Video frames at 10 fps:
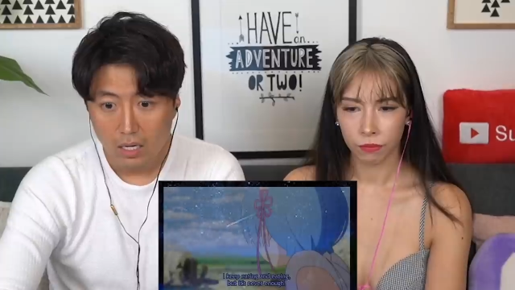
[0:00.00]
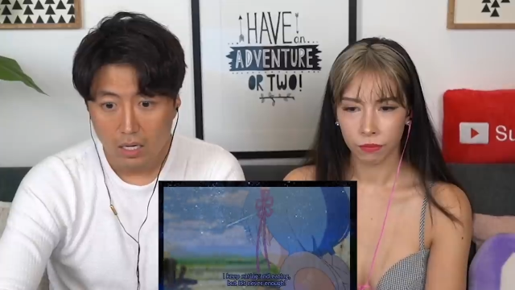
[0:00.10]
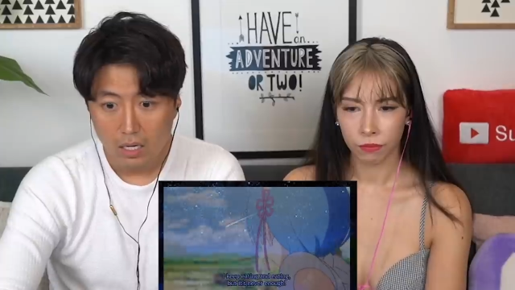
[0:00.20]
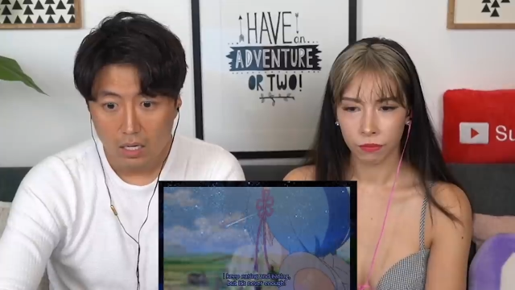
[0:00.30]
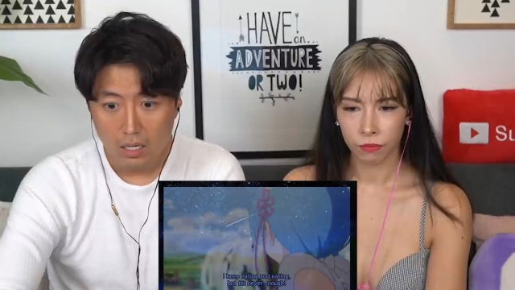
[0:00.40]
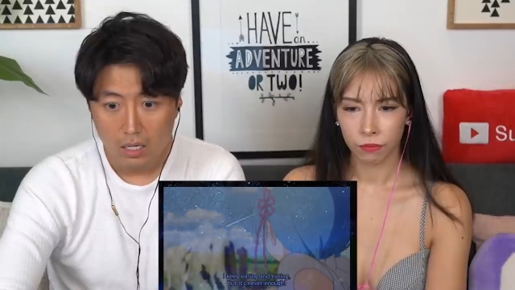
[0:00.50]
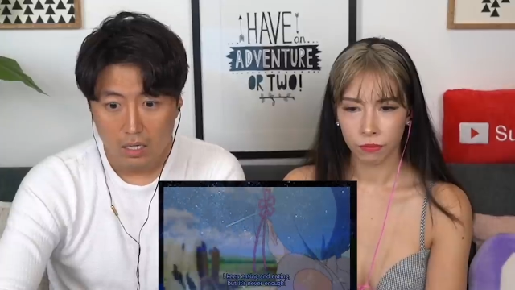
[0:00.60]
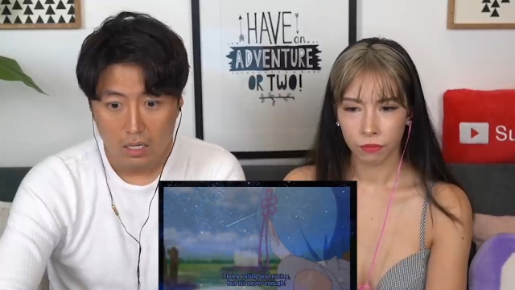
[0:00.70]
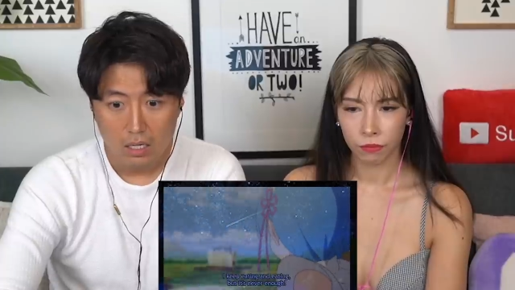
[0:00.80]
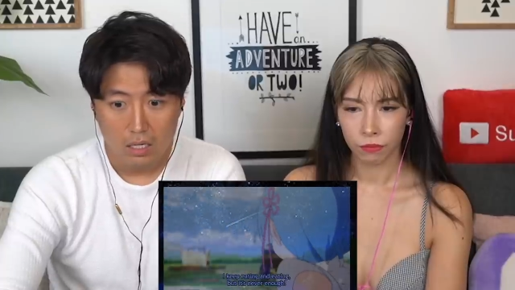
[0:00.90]

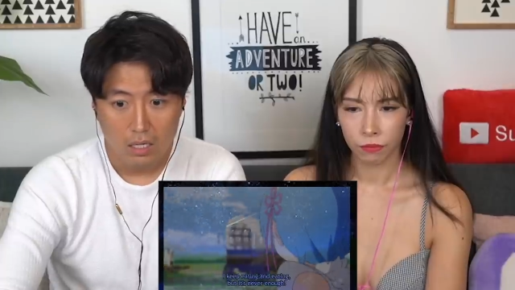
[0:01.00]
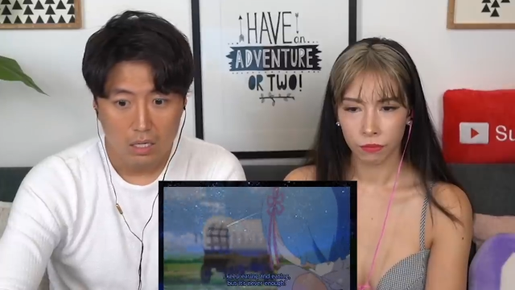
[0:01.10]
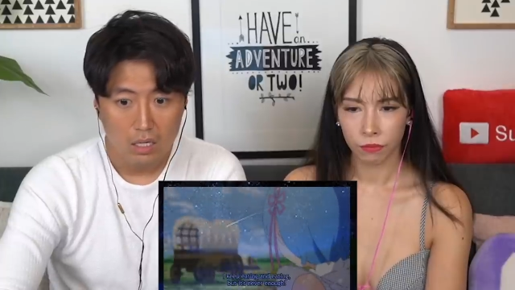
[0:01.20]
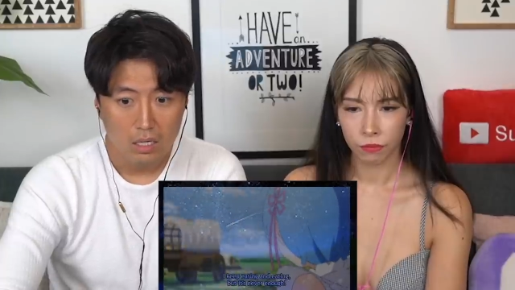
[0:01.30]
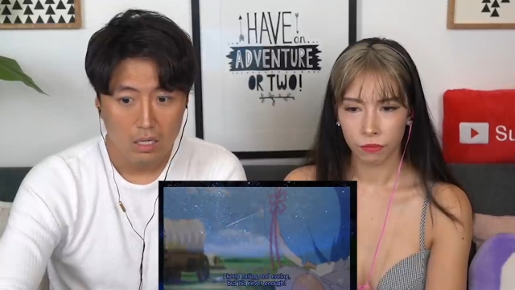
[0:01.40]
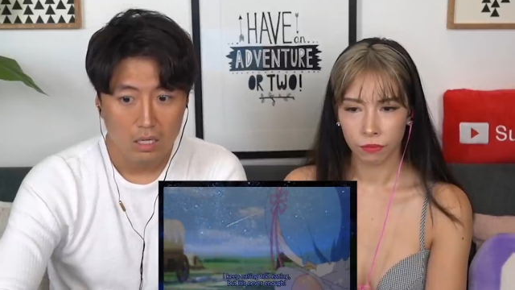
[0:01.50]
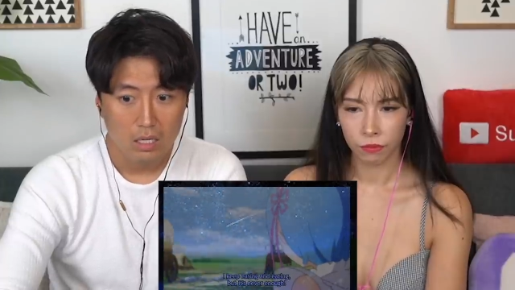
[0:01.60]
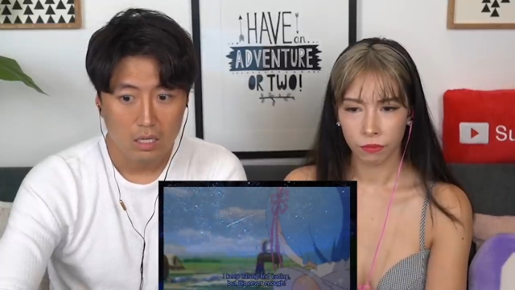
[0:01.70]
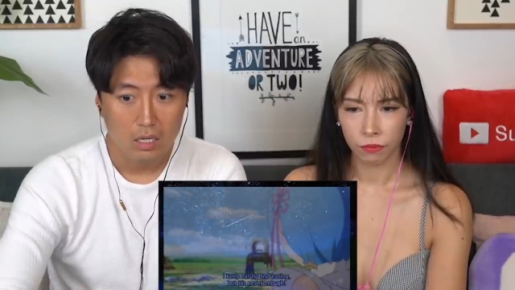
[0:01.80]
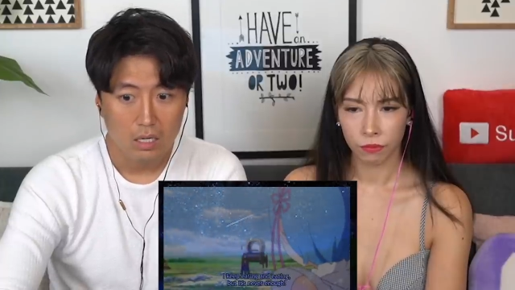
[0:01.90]

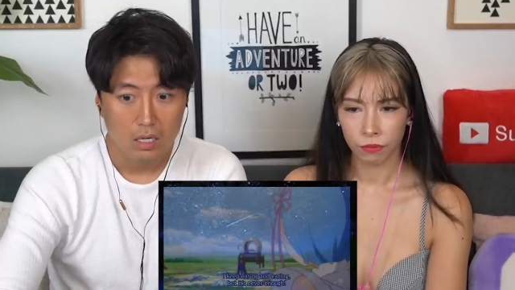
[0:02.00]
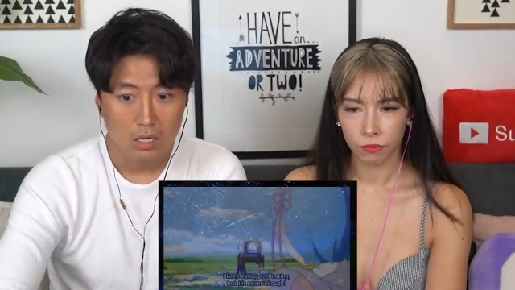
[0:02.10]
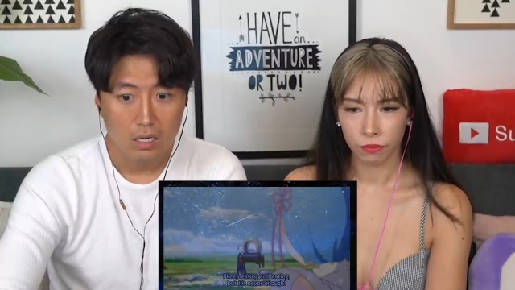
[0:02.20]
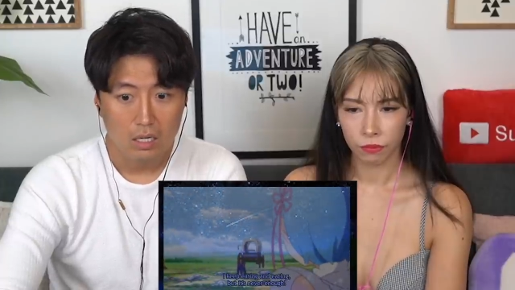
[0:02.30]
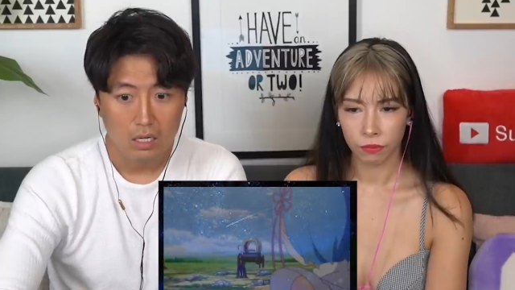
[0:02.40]
(no one is talking)